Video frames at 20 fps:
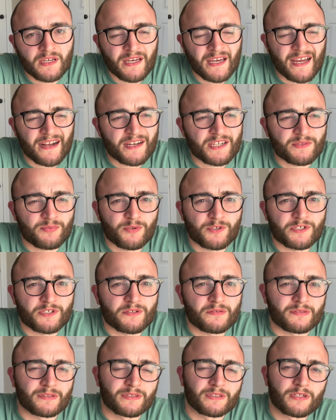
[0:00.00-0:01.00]
I just wish there
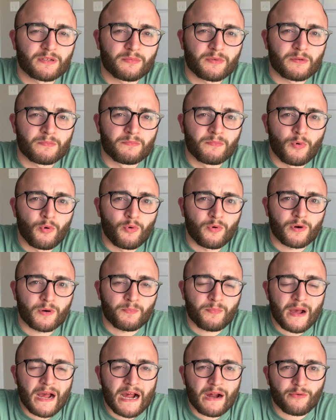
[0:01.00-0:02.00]
was a little bit more
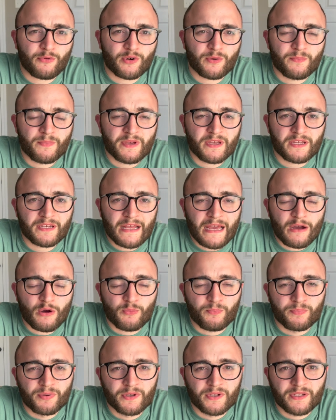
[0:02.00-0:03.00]
power being
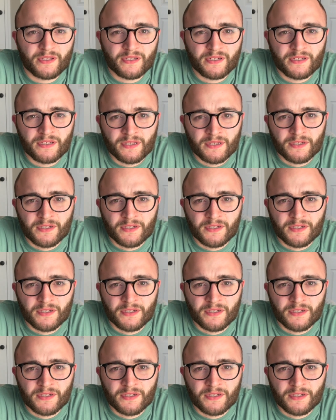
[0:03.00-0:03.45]
outputted